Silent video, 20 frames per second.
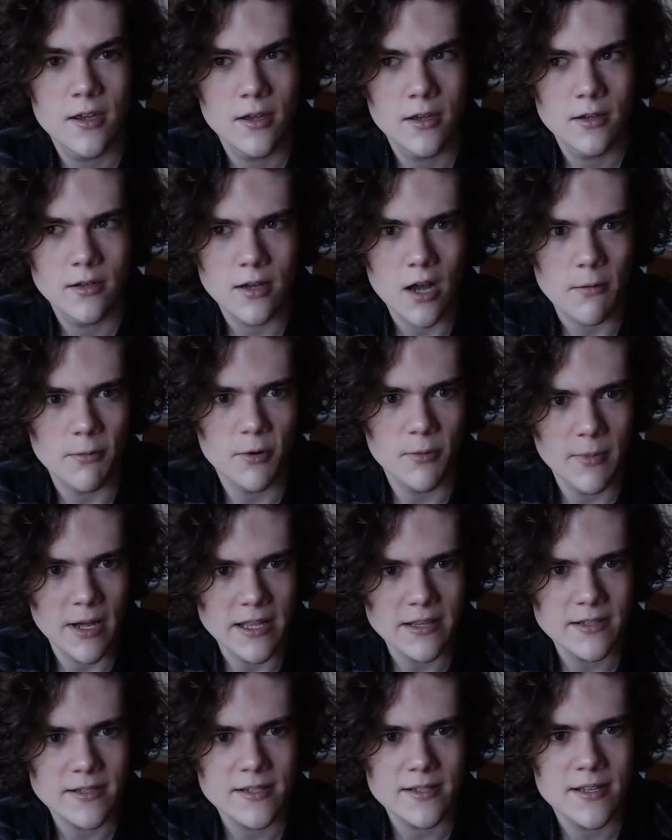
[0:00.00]
couple
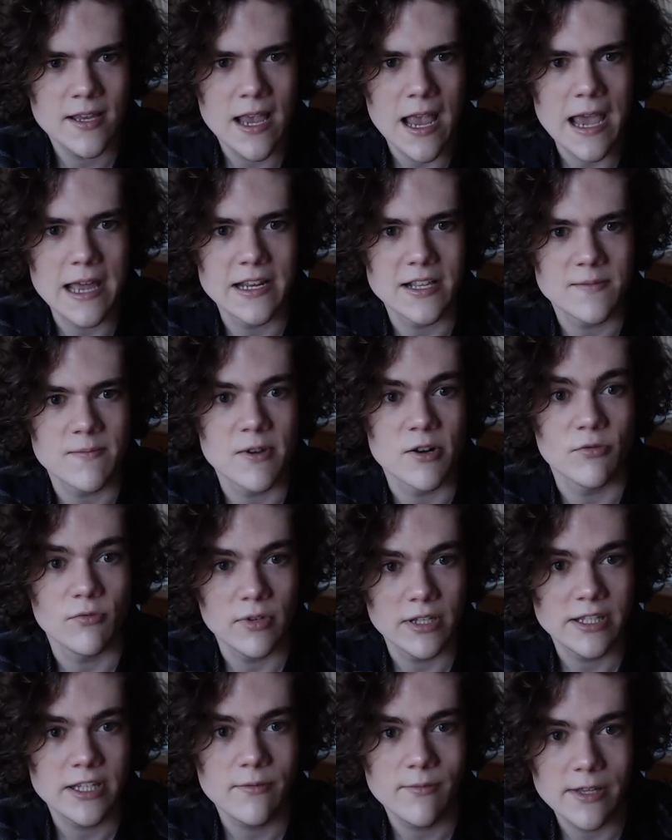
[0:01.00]
months, and it's been
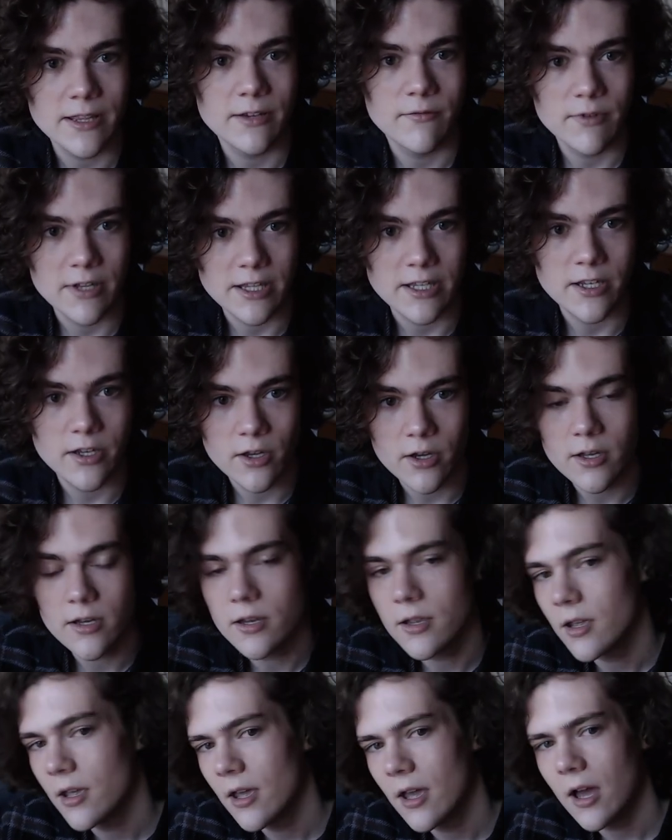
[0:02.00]
really, really, really good.
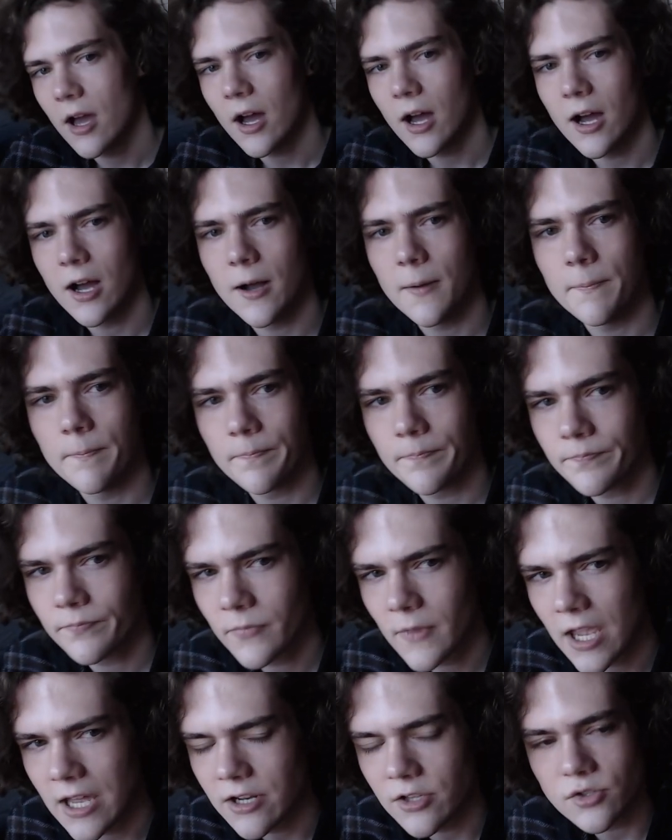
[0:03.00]
And
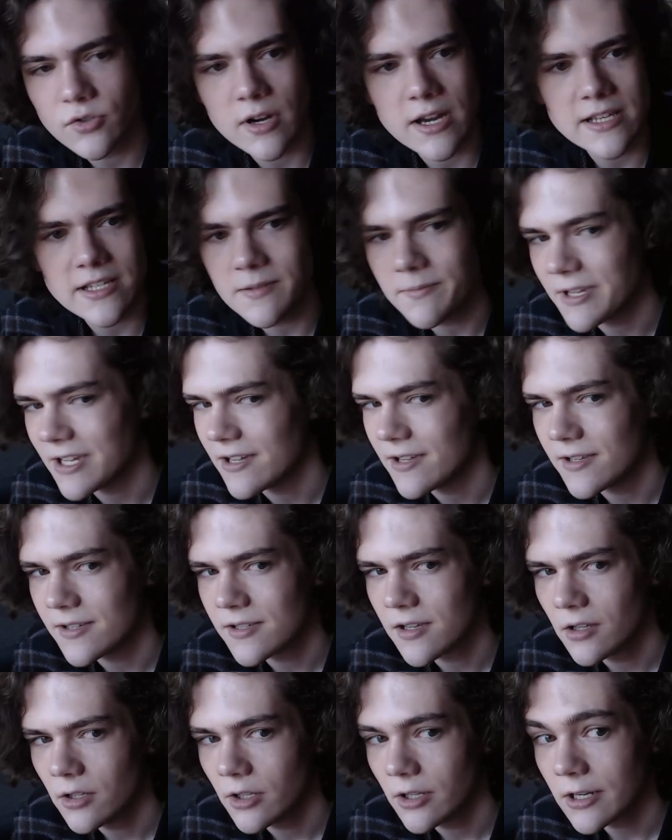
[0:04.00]
it's crazy
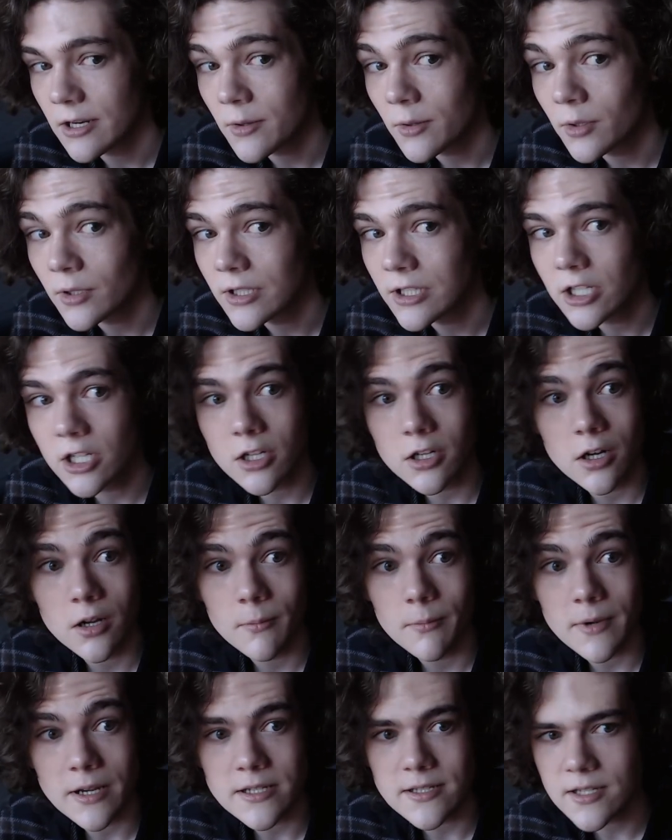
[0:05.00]
because look at how clear
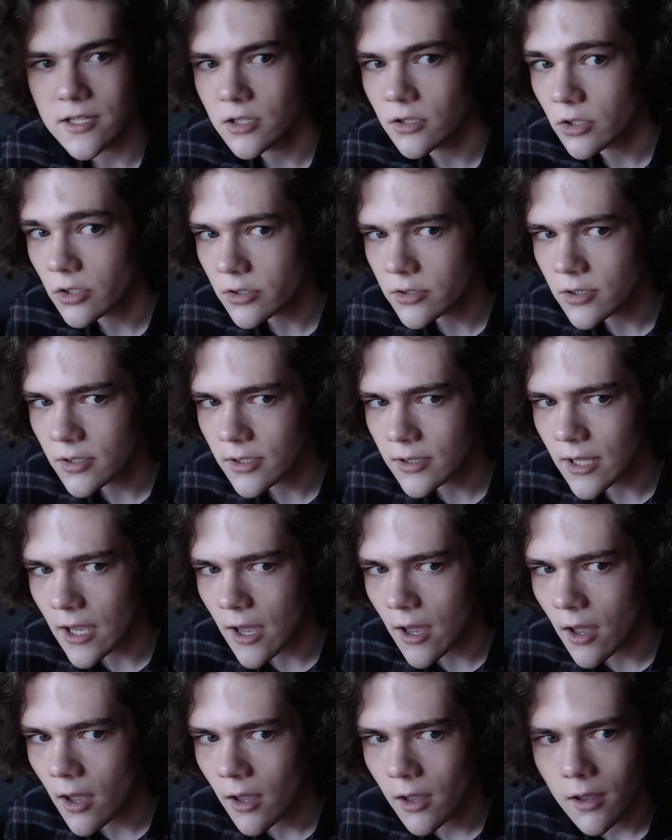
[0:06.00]
my skin looks. Look at
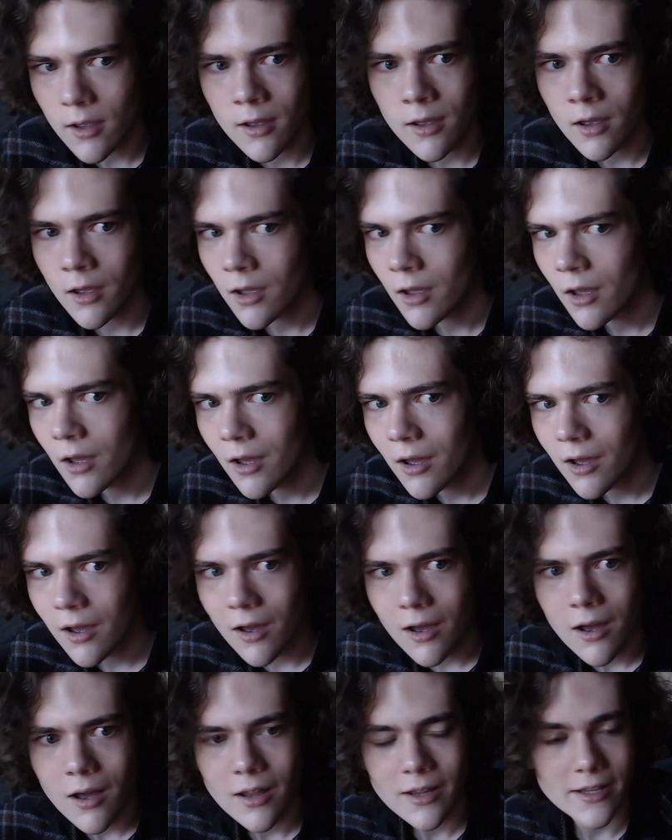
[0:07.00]
that.
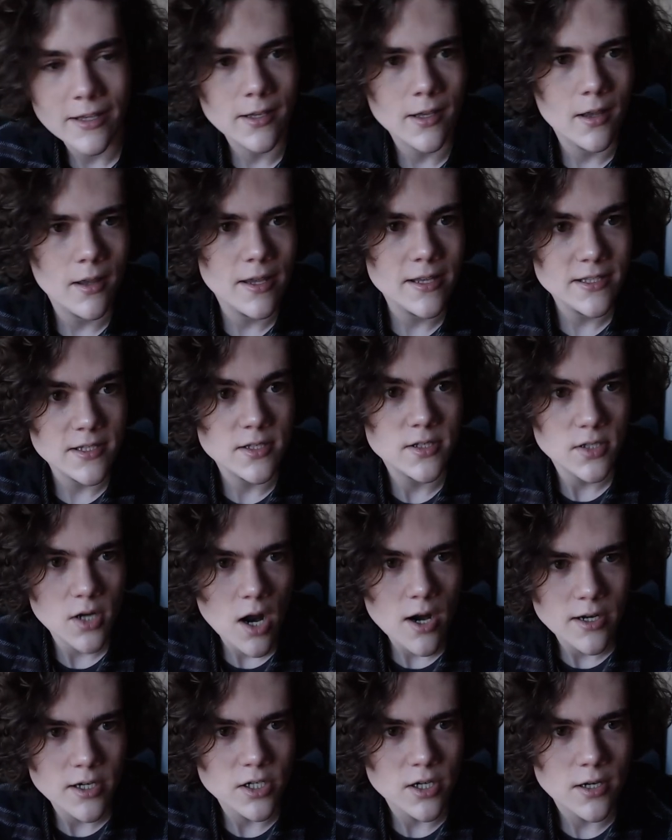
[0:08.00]
It's
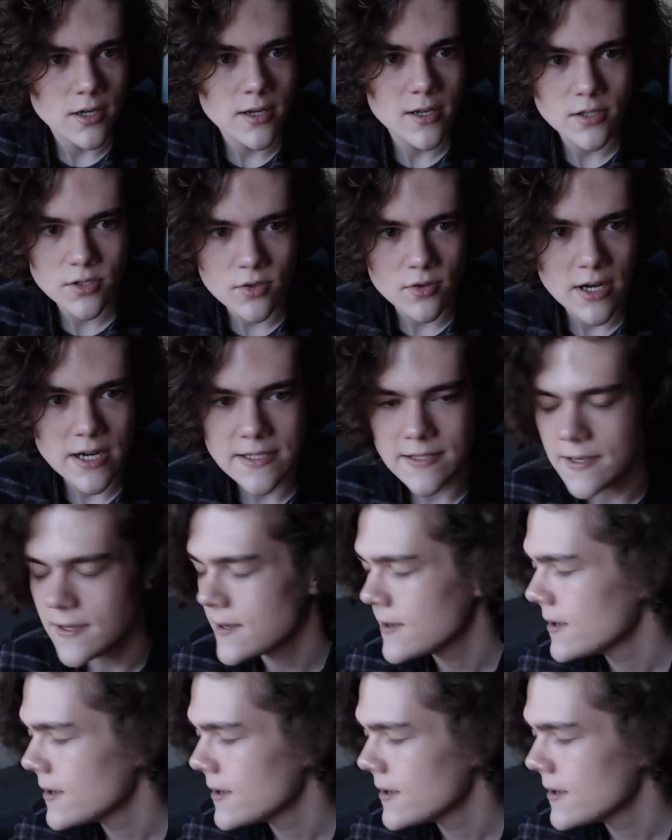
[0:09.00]
astonishing. It's crazy.